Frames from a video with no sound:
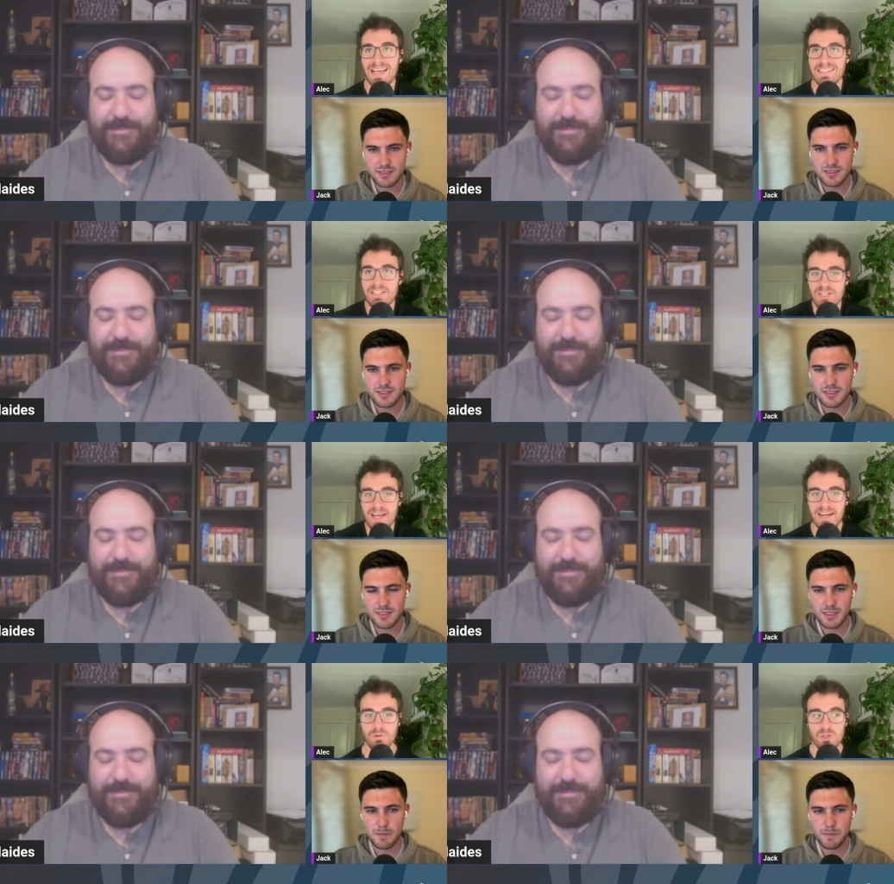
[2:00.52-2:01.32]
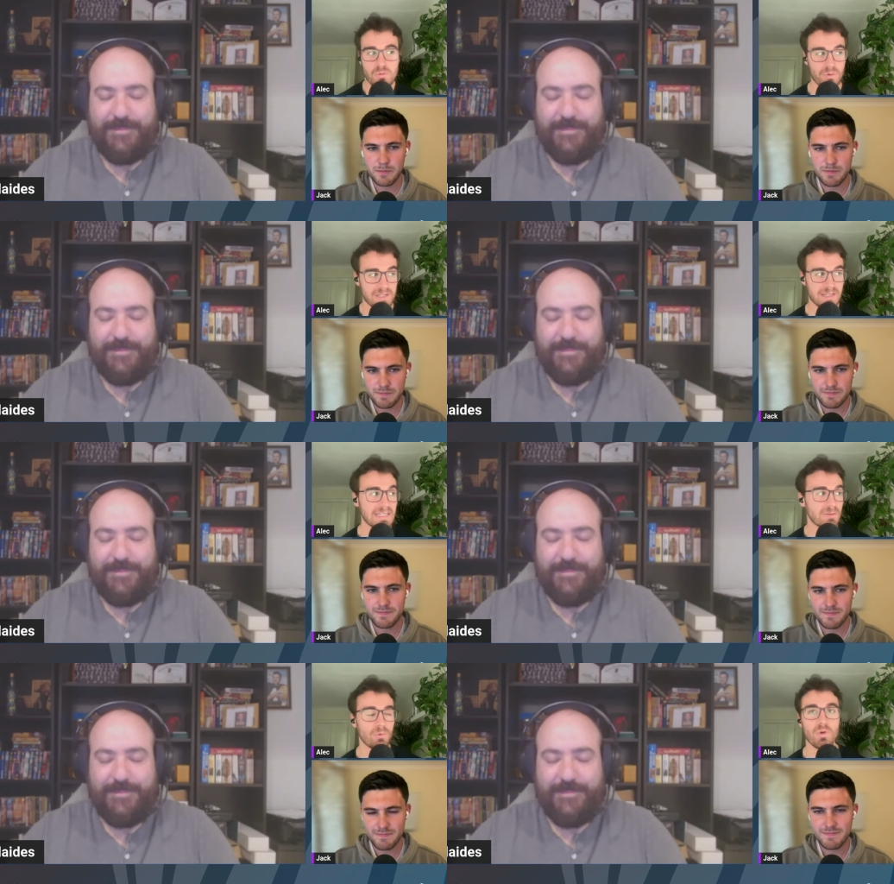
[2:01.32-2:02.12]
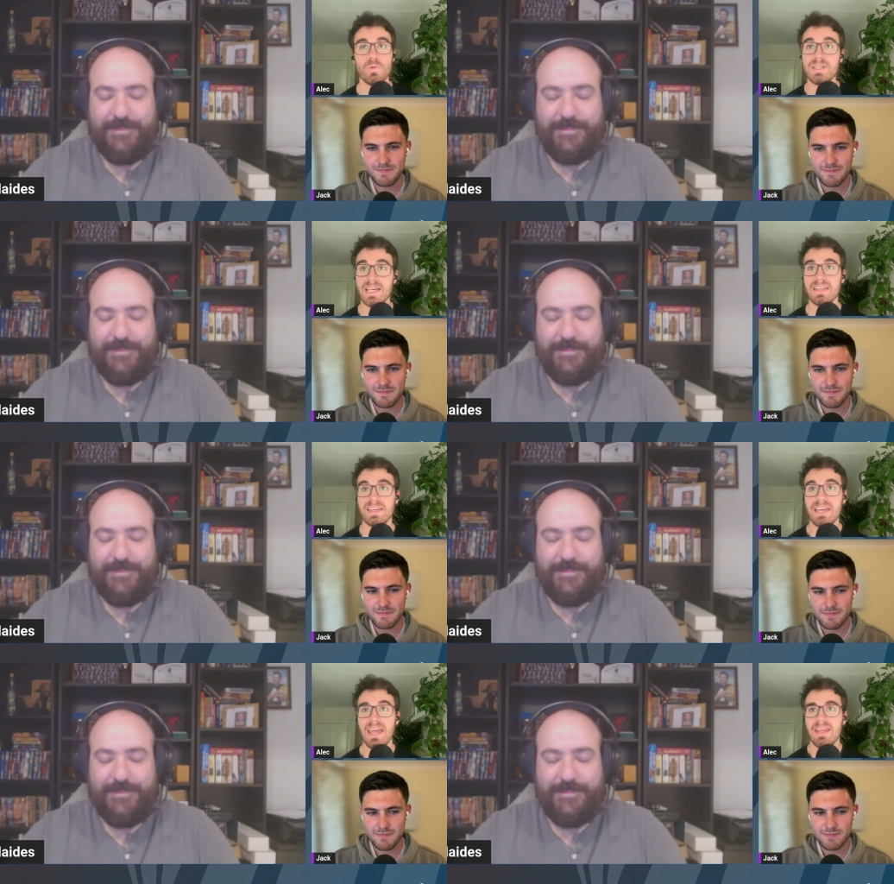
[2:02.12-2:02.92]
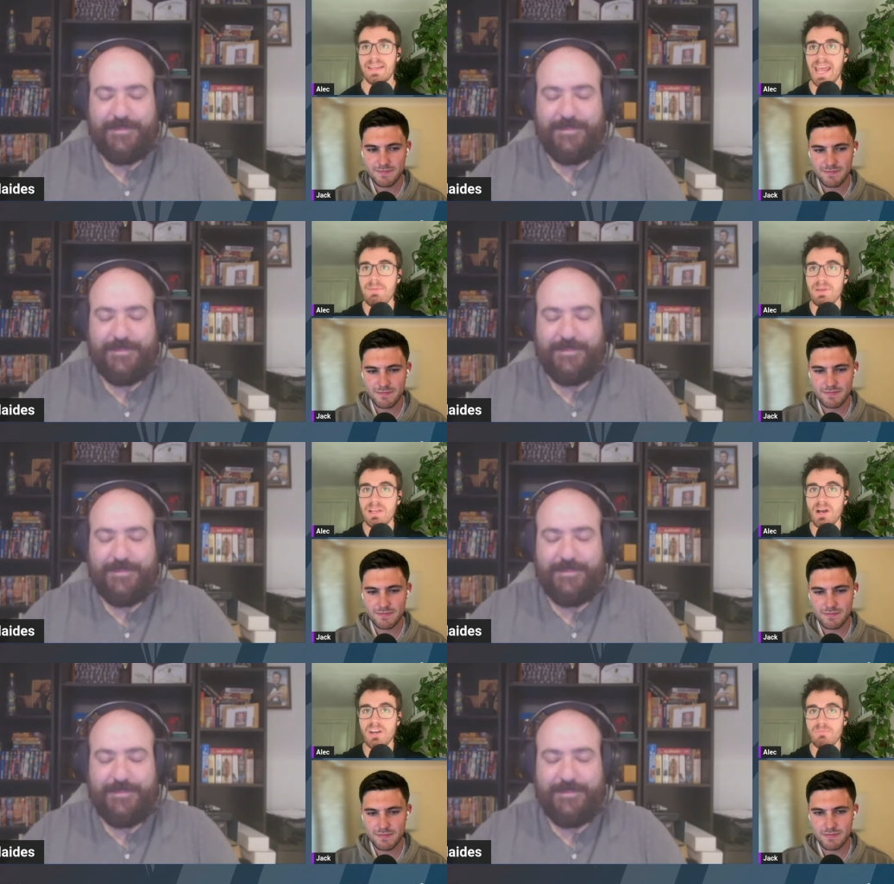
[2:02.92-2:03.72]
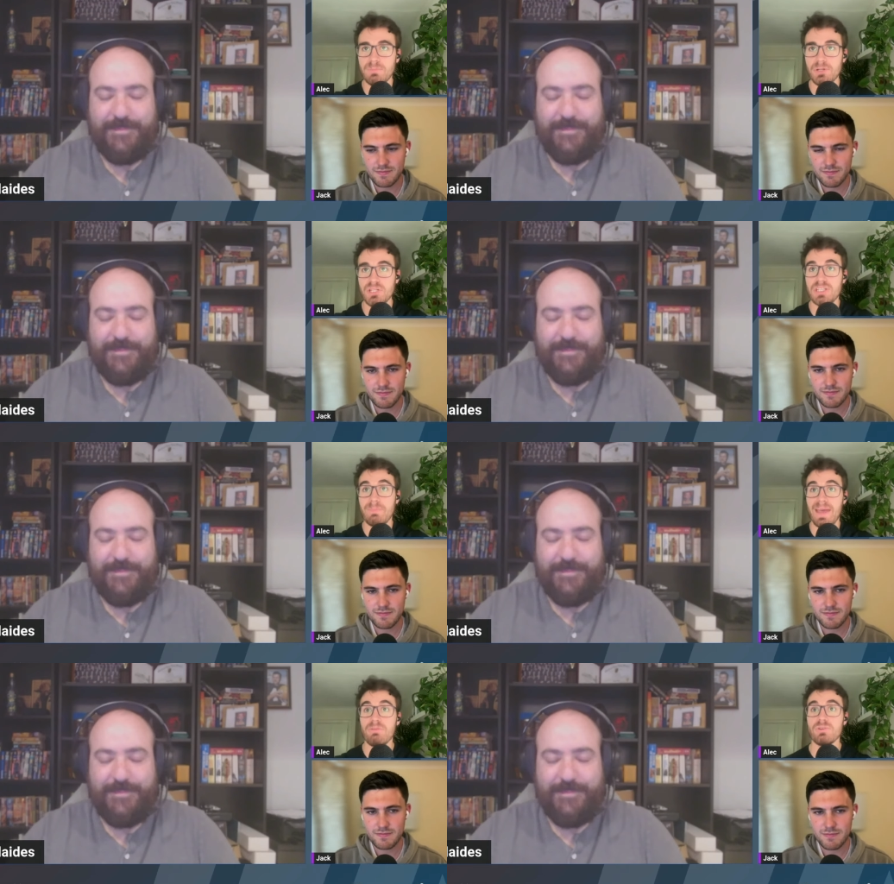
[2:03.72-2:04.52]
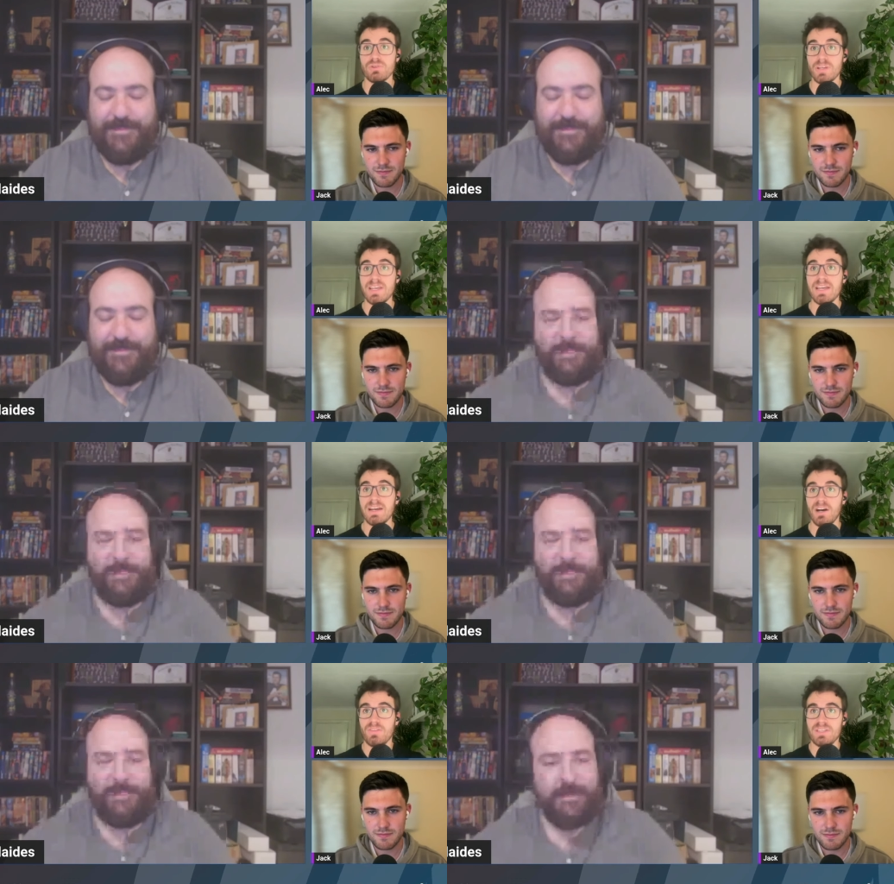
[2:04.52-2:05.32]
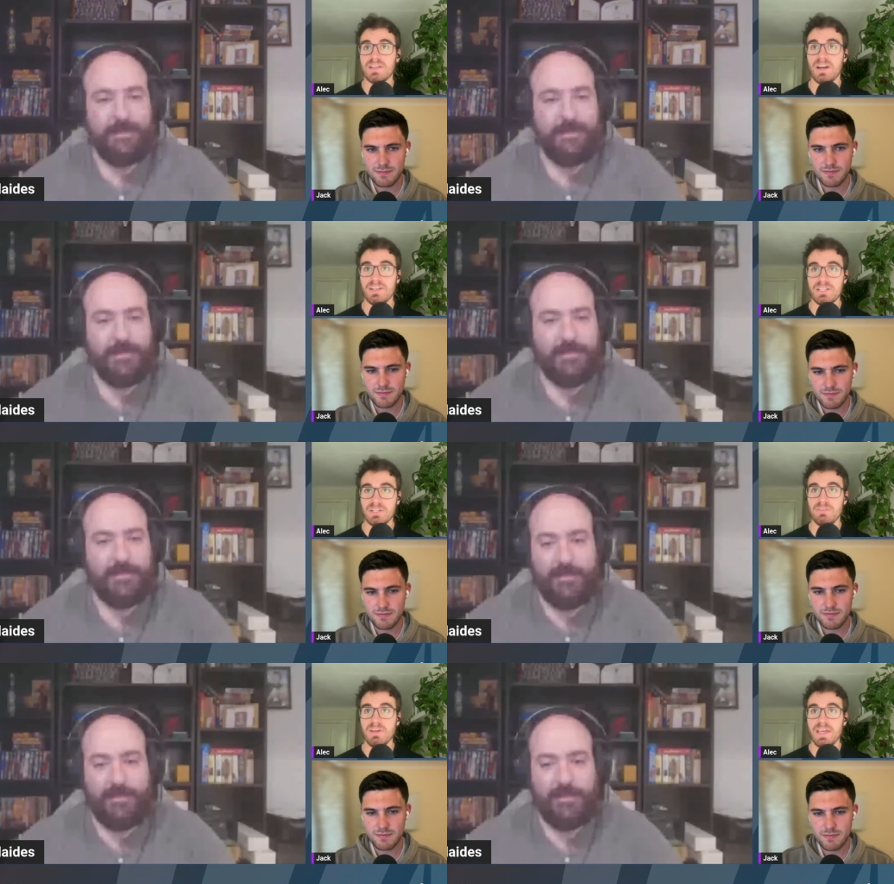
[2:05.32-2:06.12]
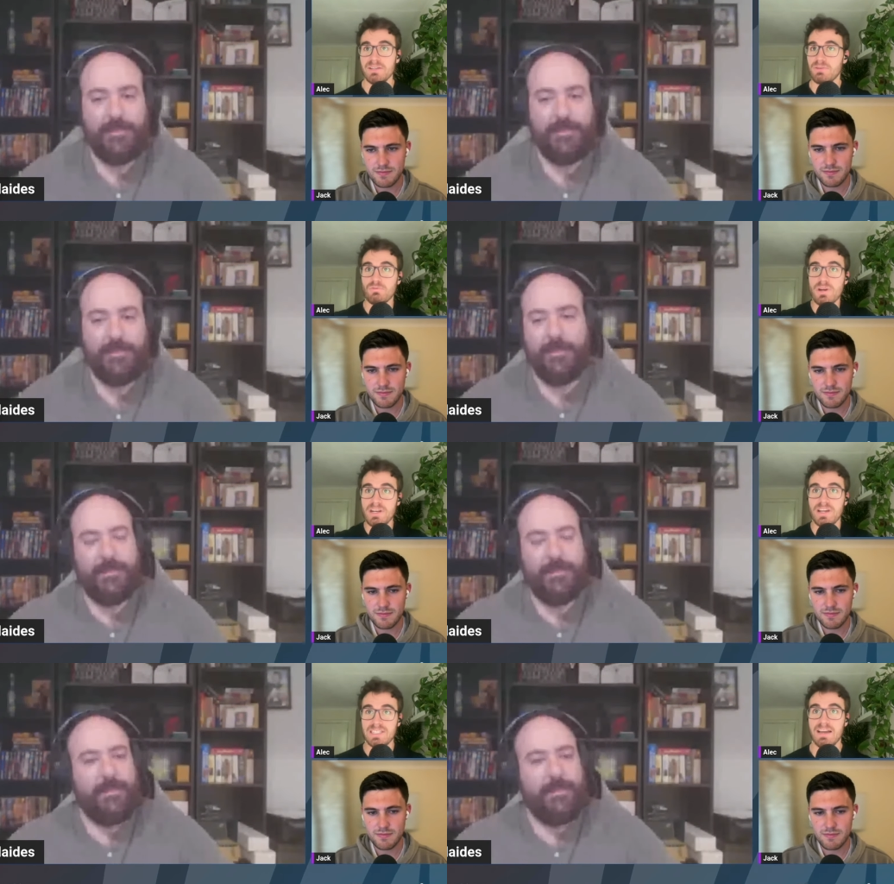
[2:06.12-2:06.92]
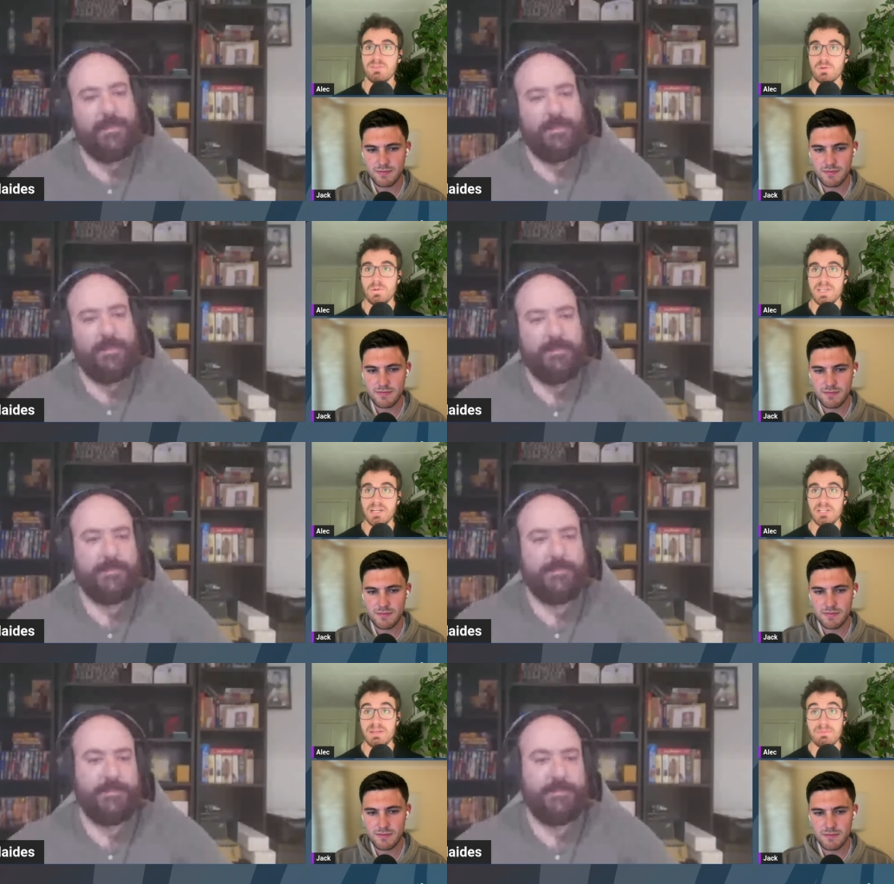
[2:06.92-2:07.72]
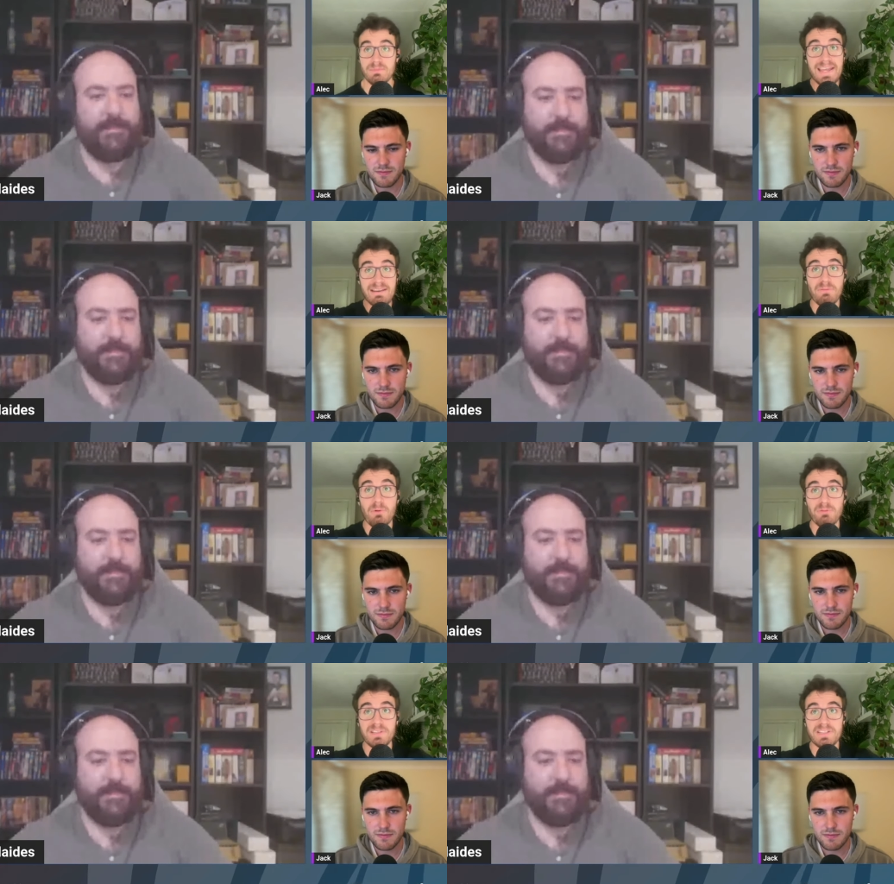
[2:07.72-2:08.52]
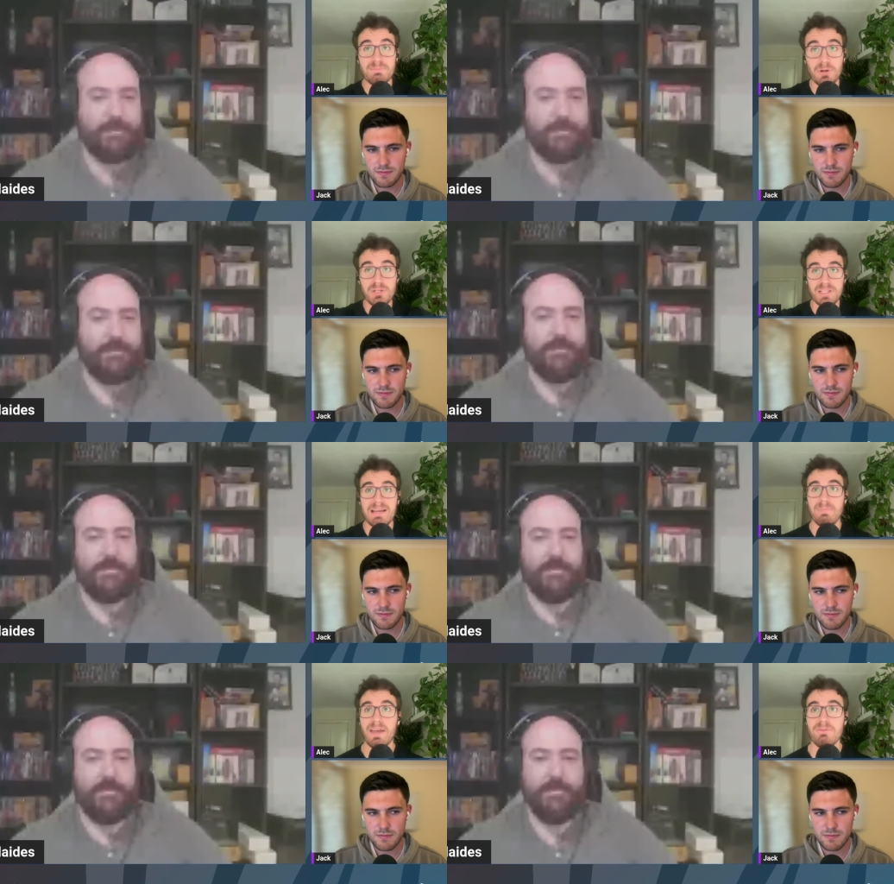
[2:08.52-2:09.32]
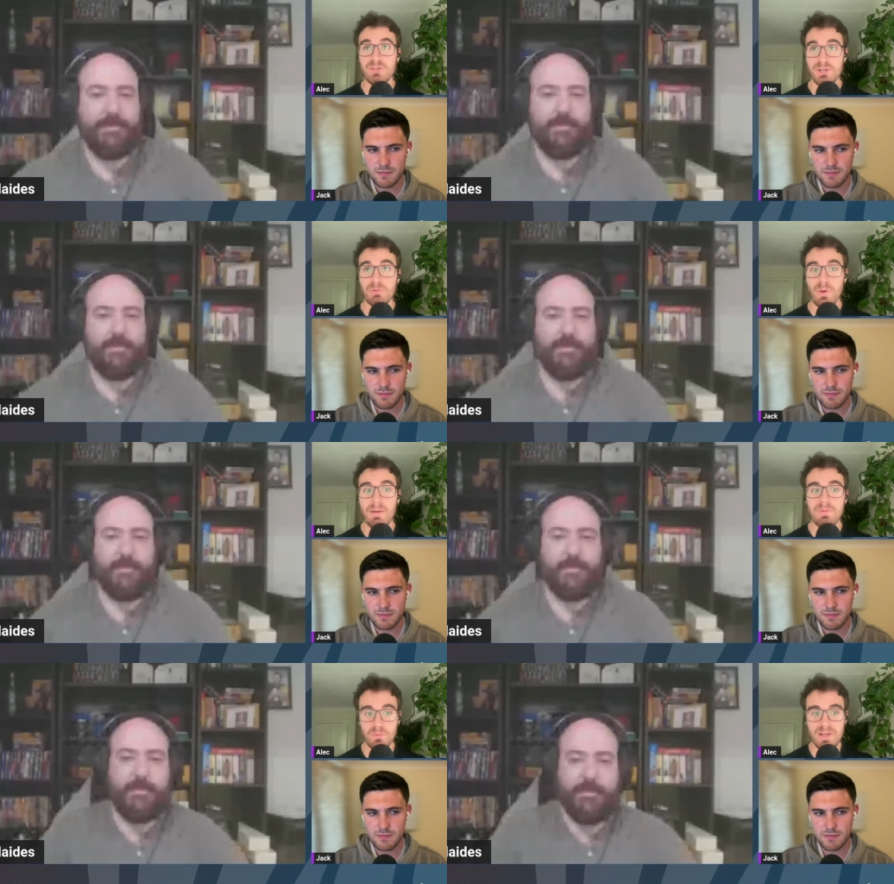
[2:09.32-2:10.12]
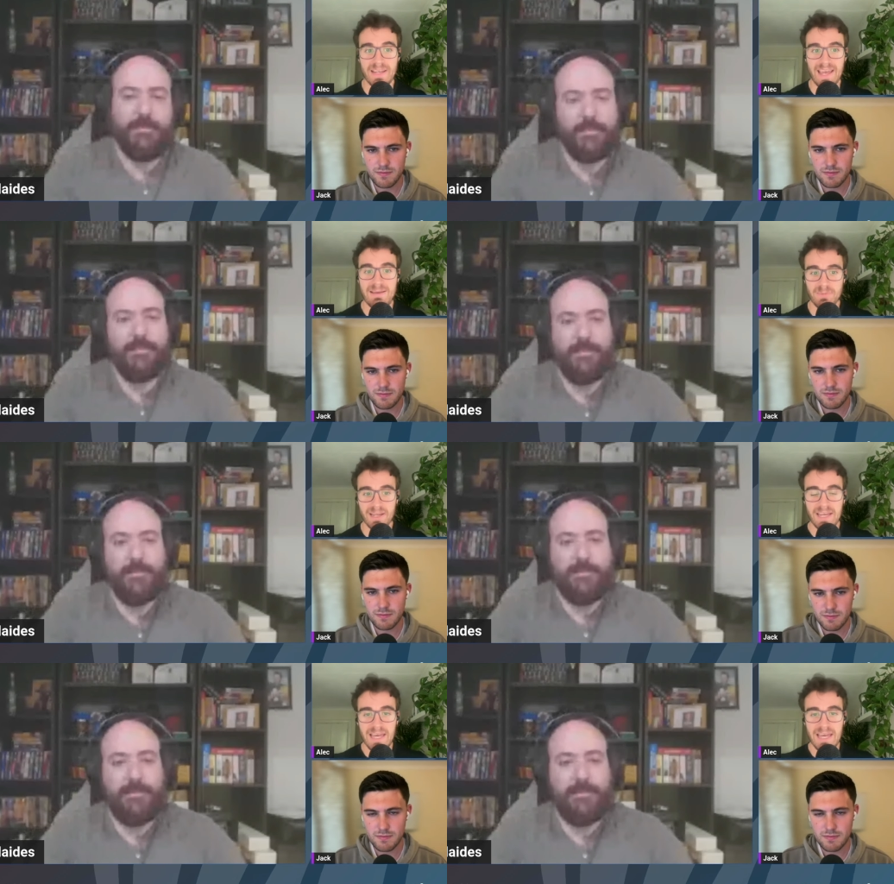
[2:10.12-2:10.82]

Speaker 1: as is Jack. We're super excited. We always say that gaming kind of pushes the boundary on this kind of stuff. So it's really nice to have someone who's actually involved in pushing that boundary with Web3 and gaming.